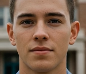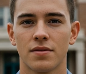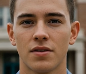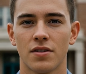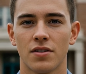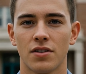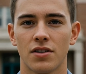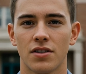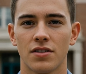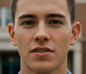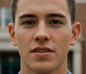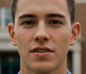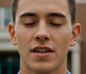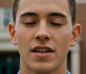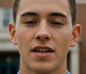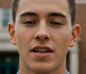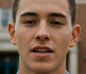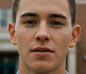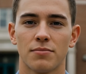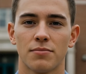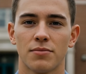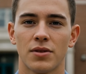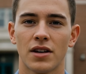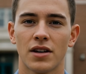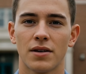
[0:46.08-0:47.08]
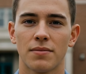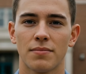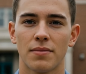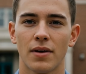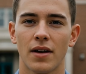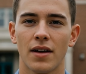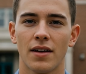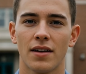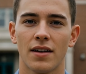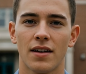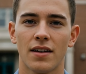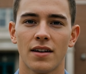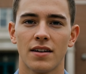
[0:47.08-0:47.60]
there a problem here?"
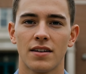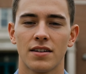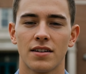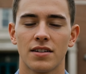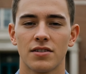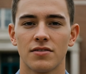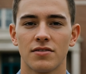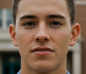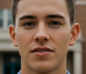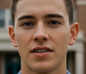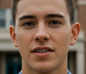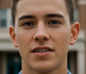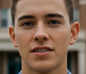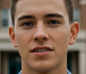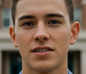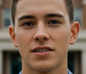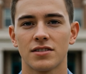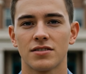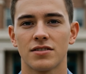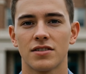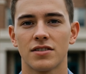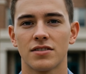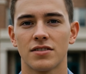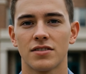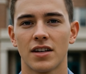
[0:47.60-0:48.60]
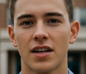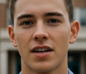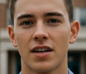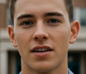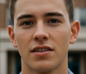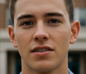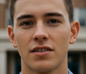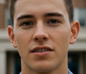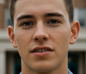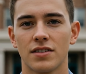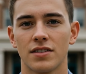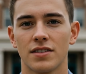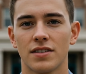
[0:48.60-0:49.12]
a voice said.
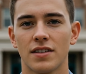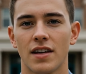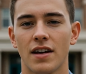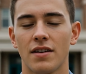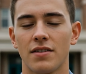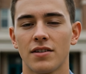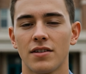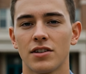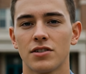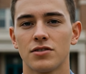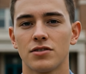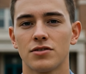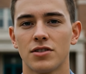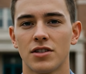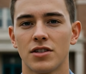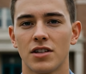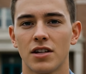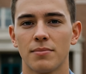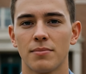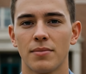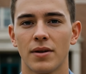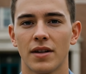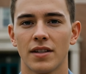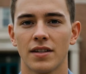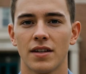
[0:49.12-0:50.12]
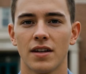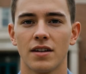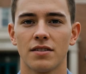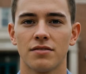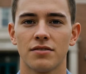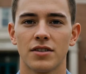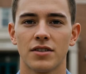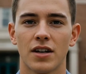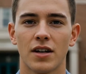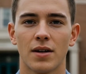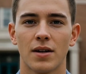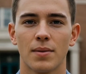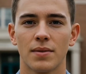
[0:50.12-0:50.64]
As the student turned around,
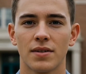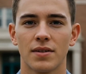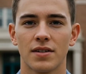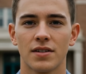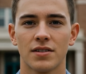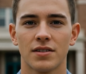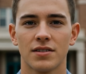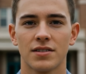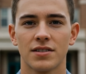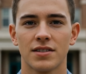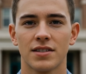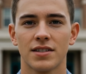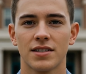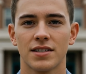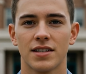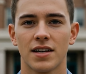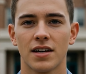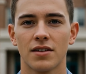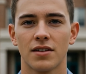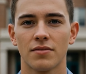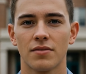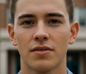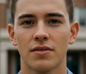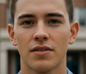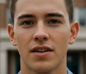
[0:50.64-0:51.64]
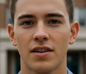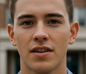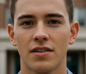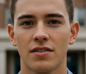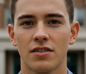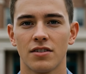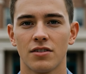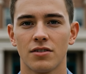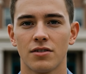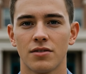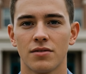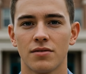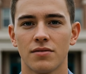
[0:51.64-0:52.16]
he could see a black-haired
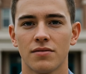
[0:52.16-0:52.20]
student